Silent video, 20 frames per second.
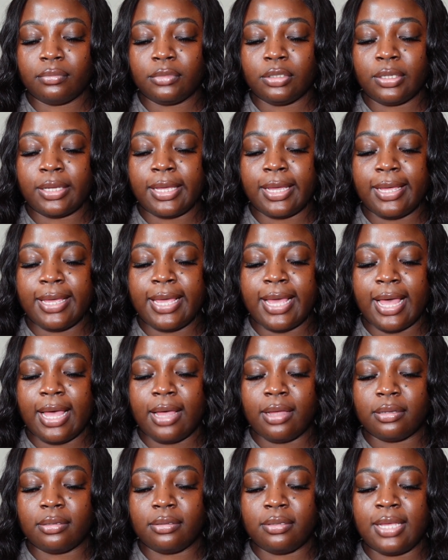Okay,
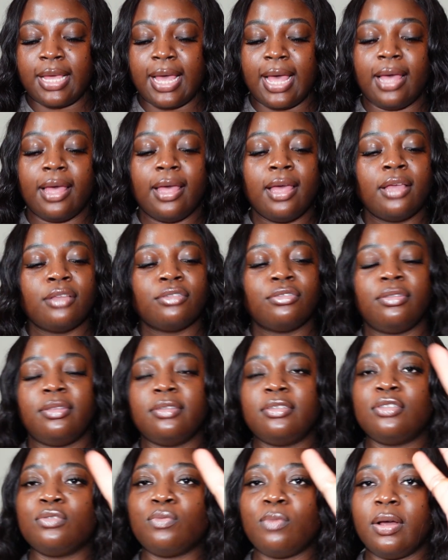yeah, so
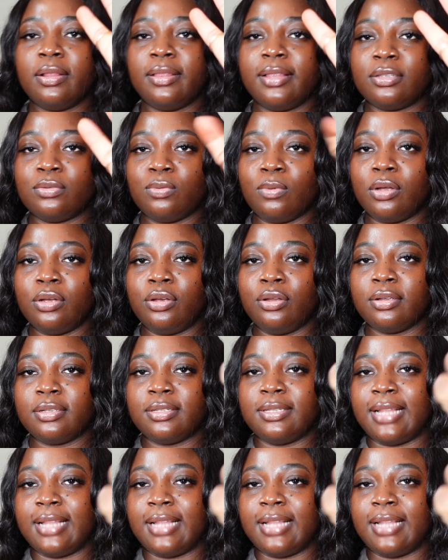this is what this one looks